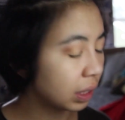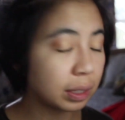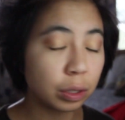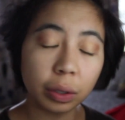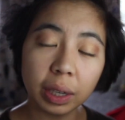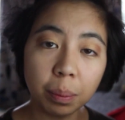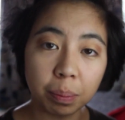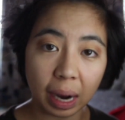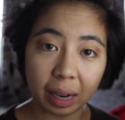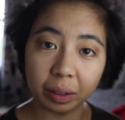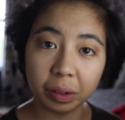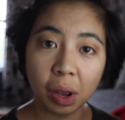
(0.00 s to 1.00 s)
CYNTOIA
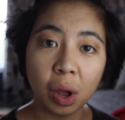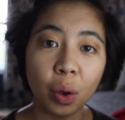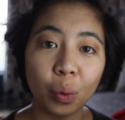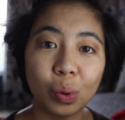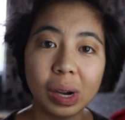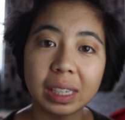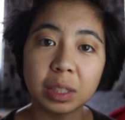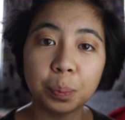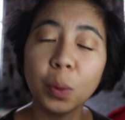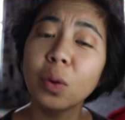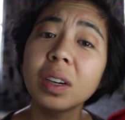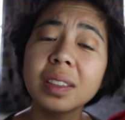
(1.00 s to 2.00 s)
Brown was
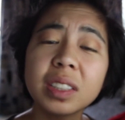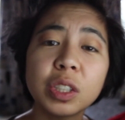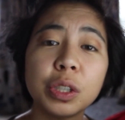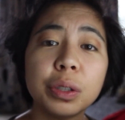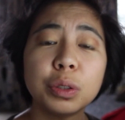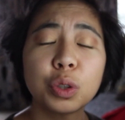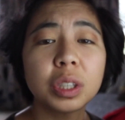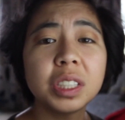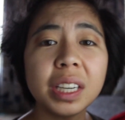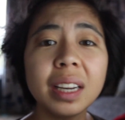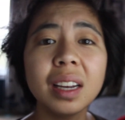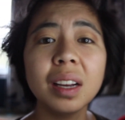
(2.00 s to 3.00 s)
born to
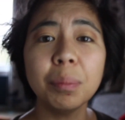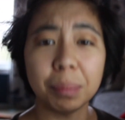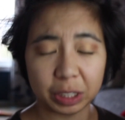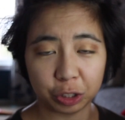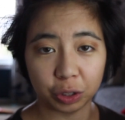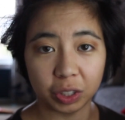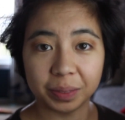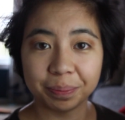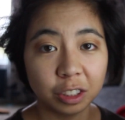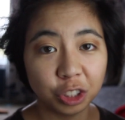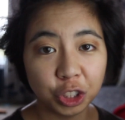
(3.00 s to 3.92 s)
Georgina Mitchell.